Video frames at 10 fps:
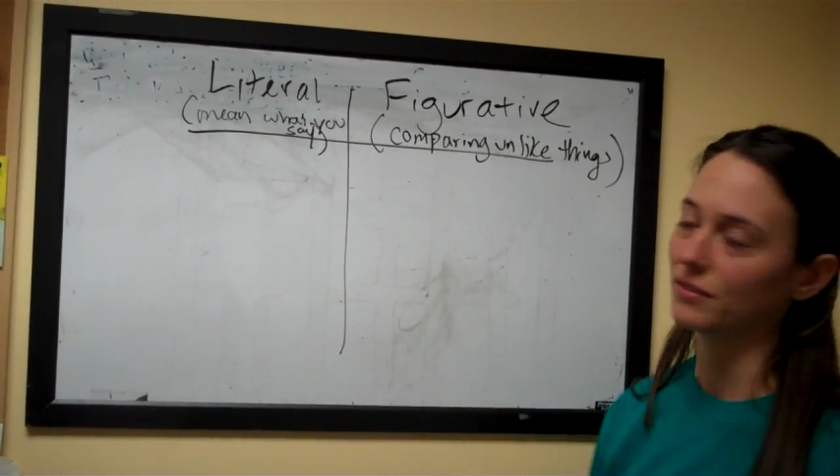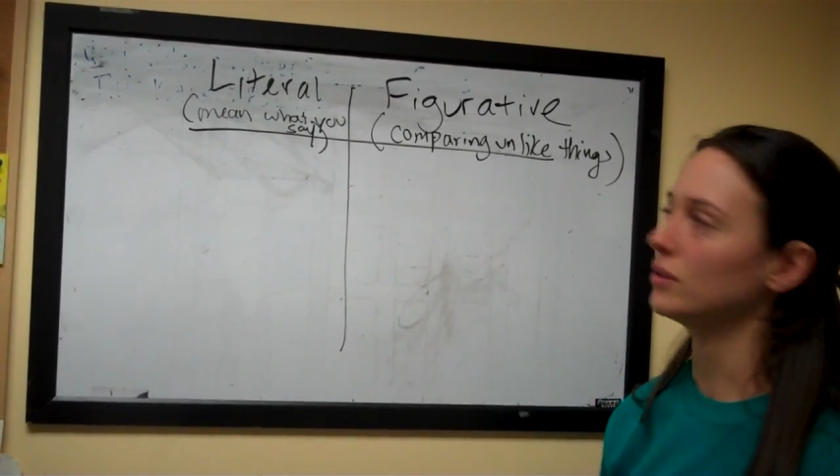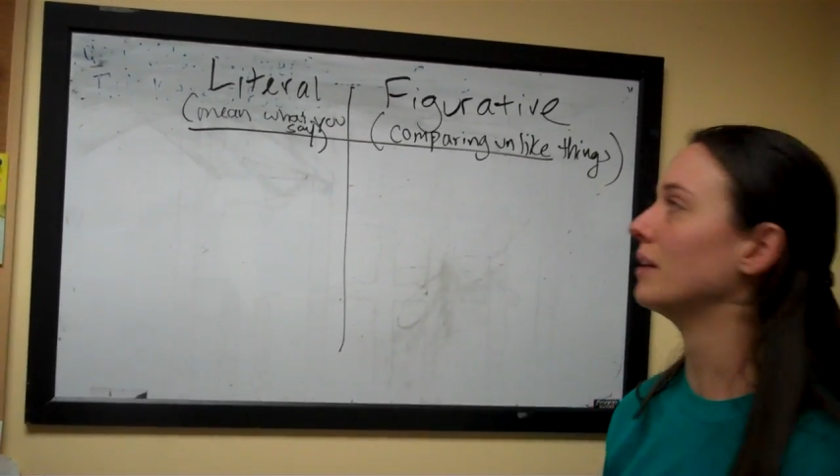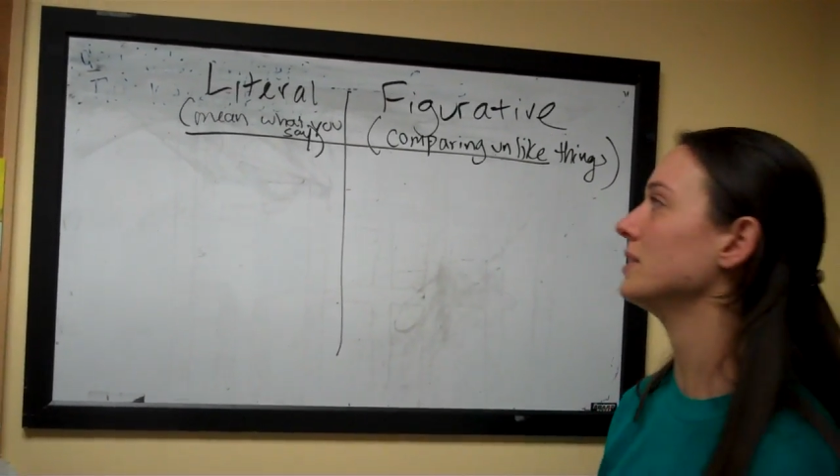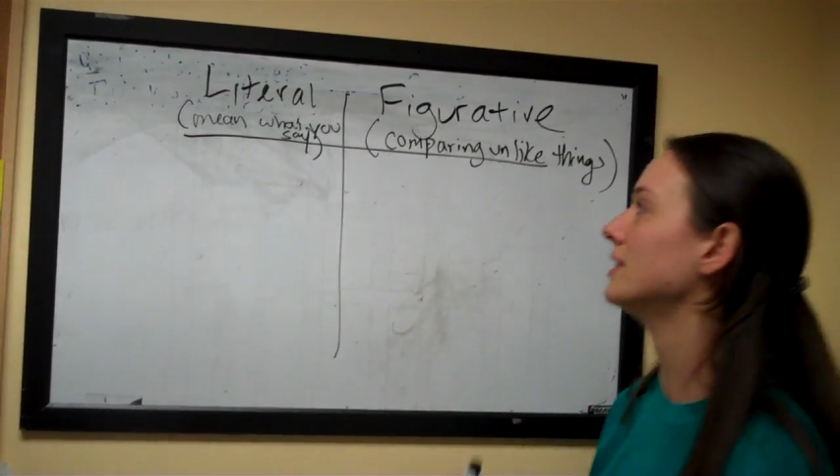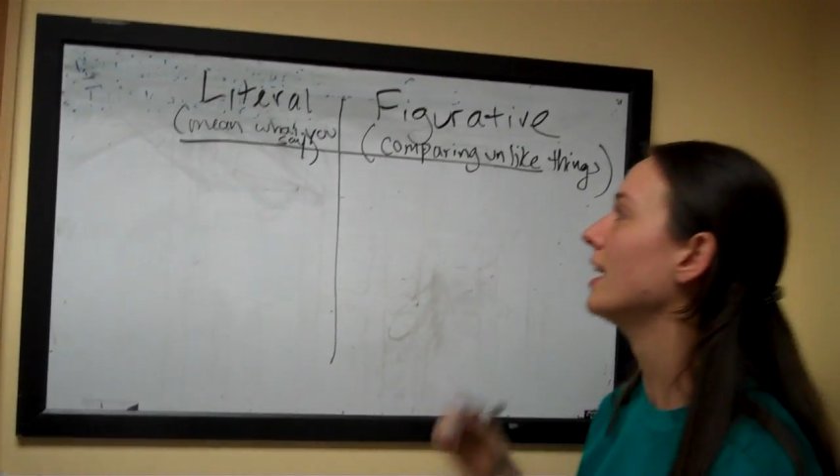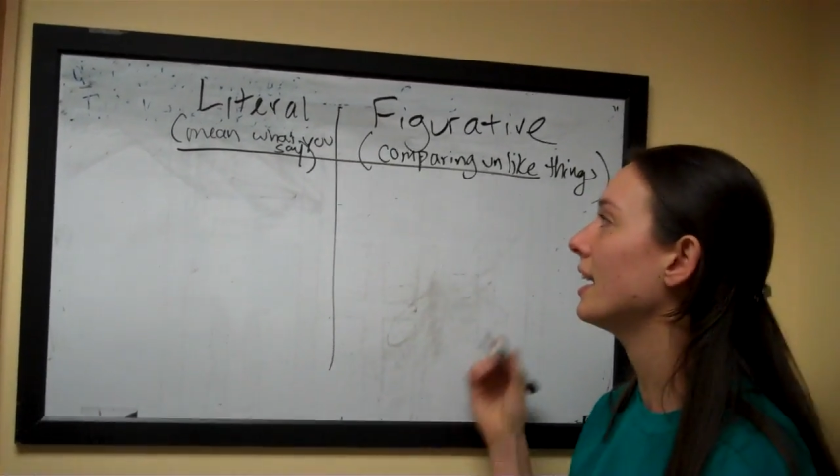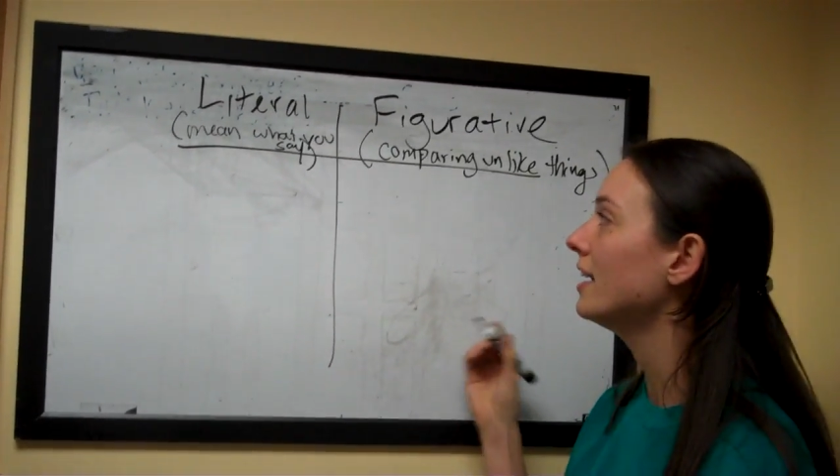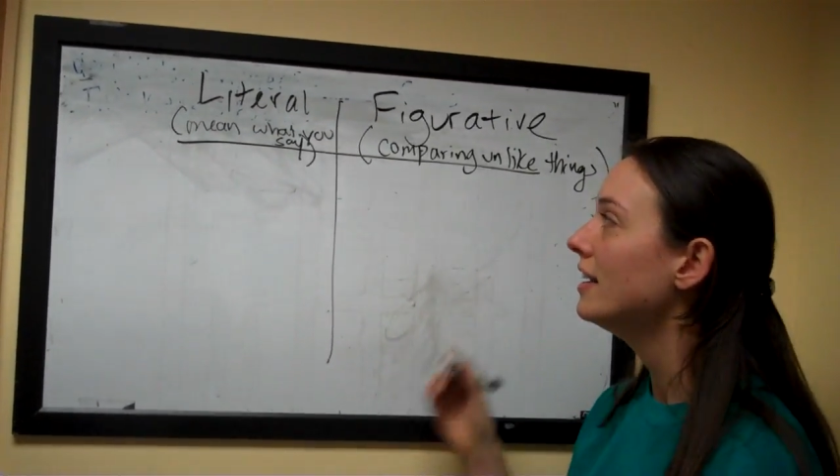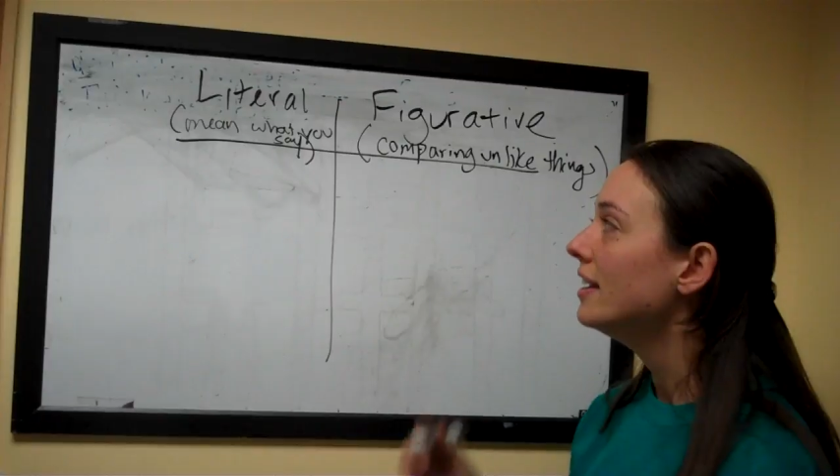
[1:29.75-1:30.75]
So I would
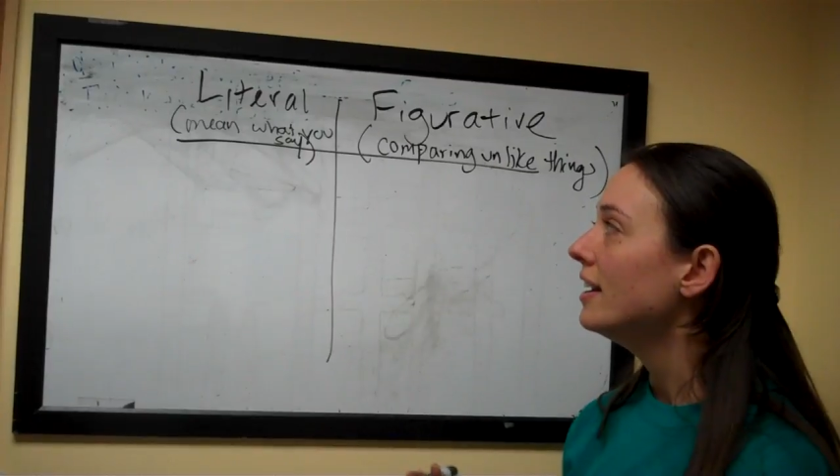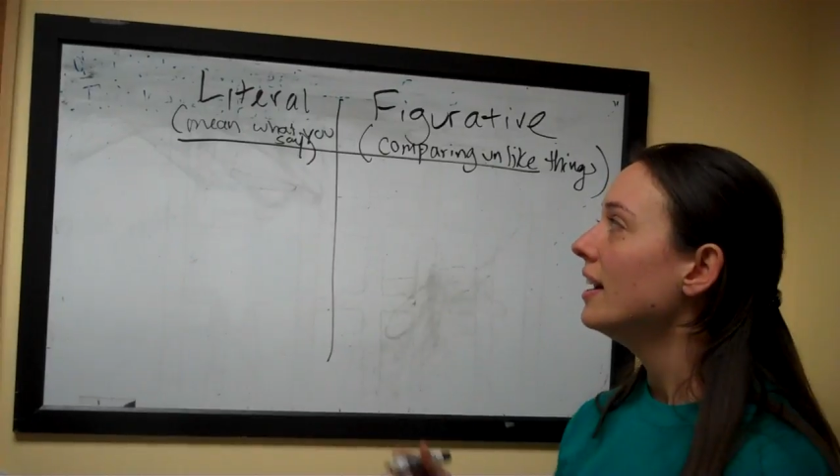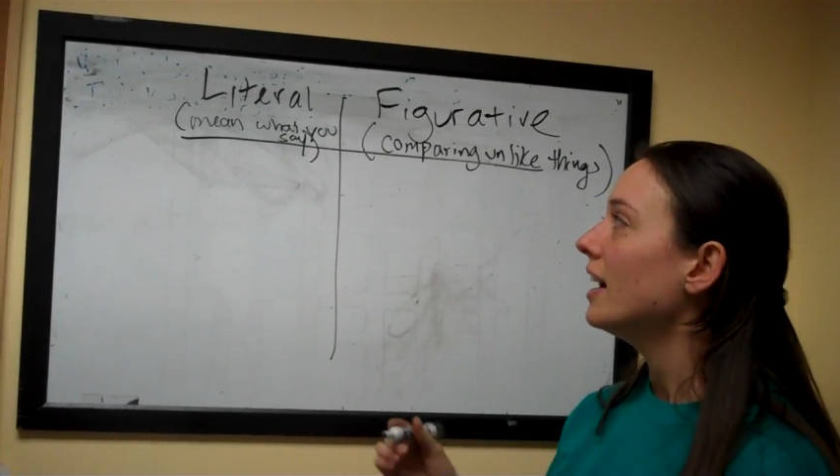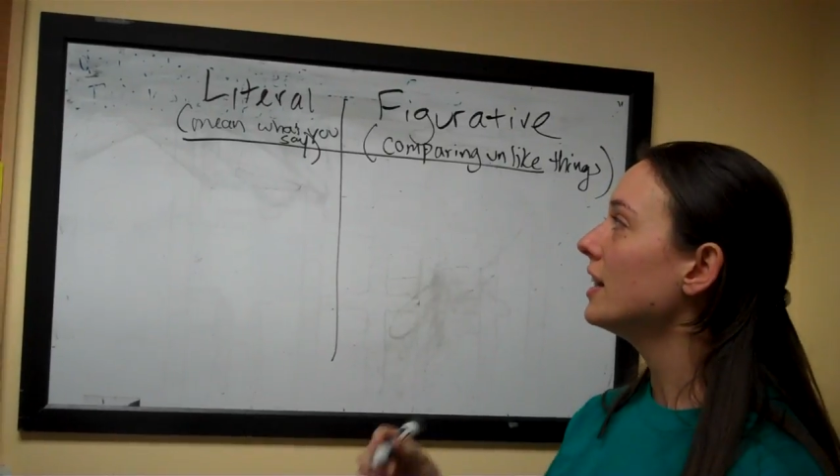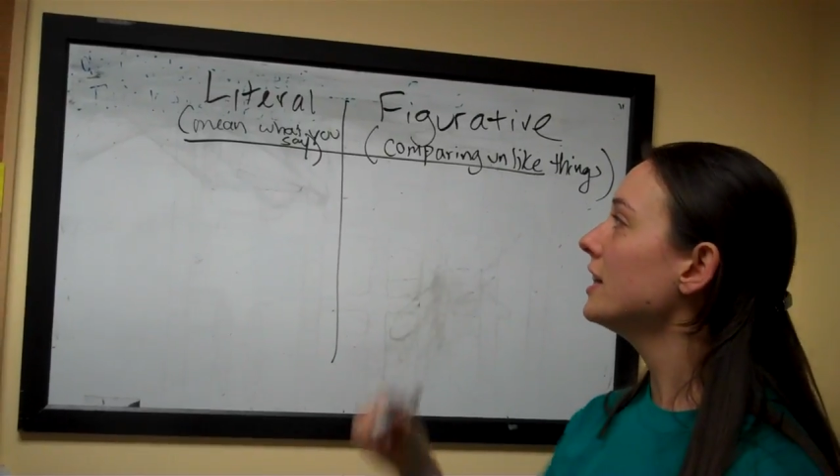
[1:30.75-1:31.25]
say, a